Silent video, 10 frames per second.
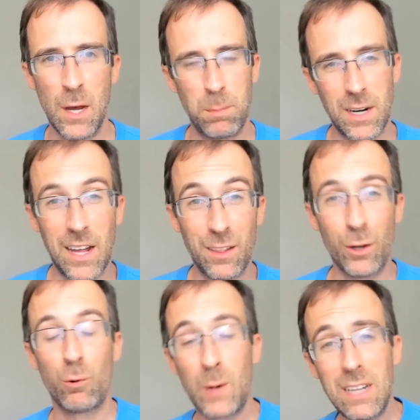but
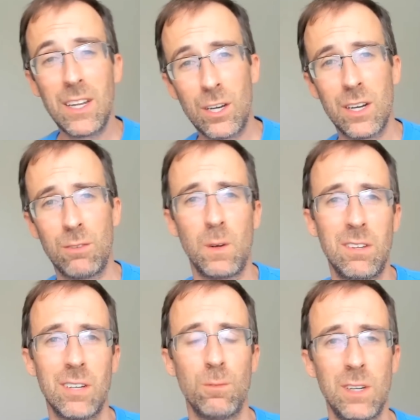other really good
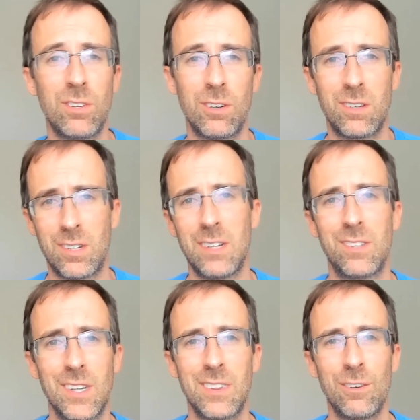recent research says
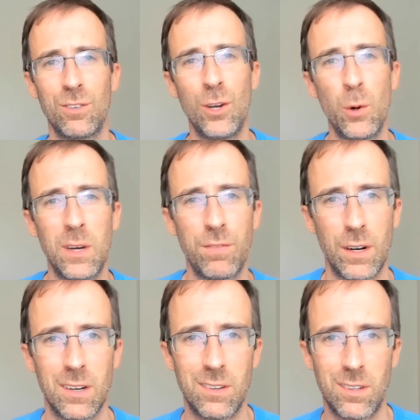that there's no
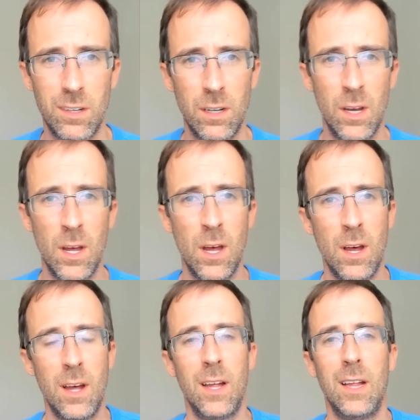difference
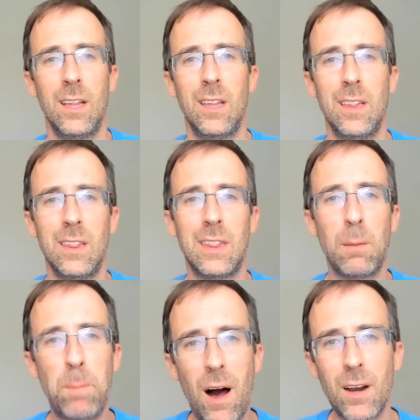the
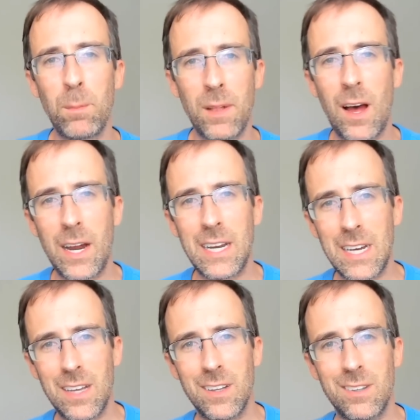bottom line
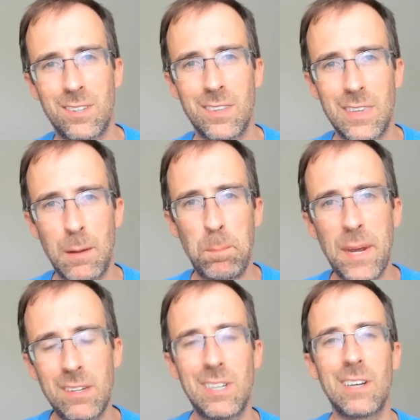is that
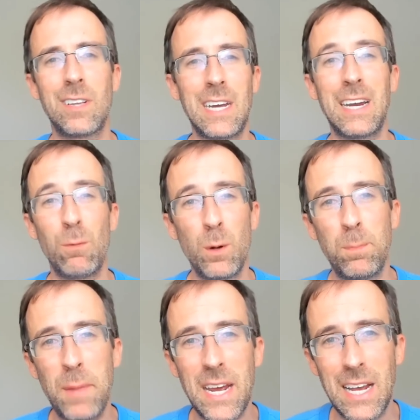basically it would
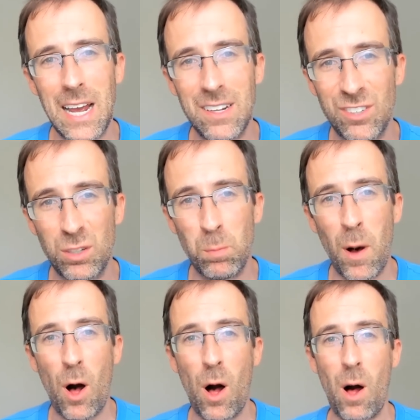make a
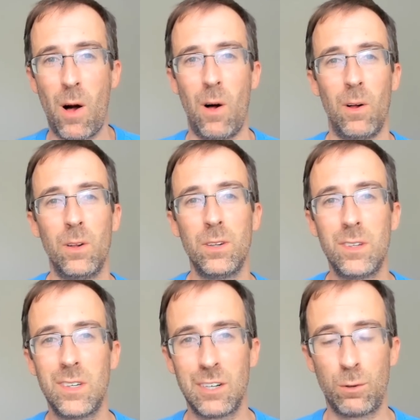small
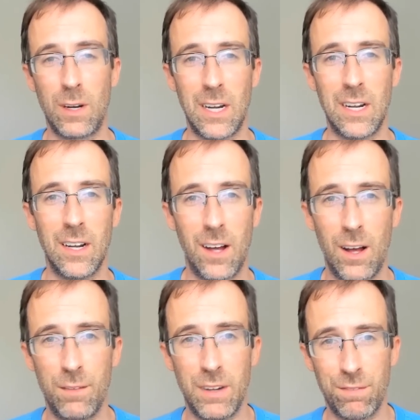degree
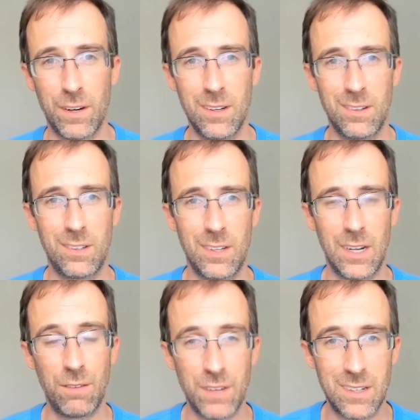of difference
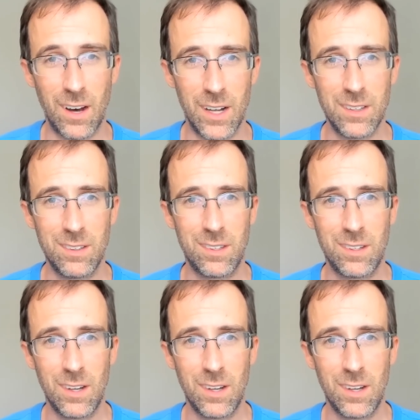if it does.